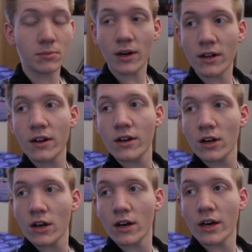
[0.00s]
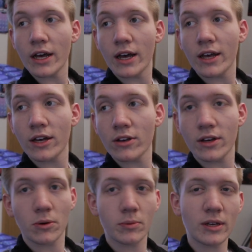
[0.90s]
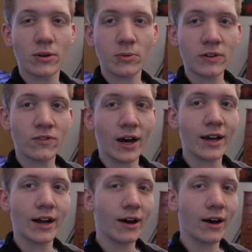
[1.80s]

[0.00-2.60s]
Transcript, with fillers: but it'll, it'll, it'll be fine.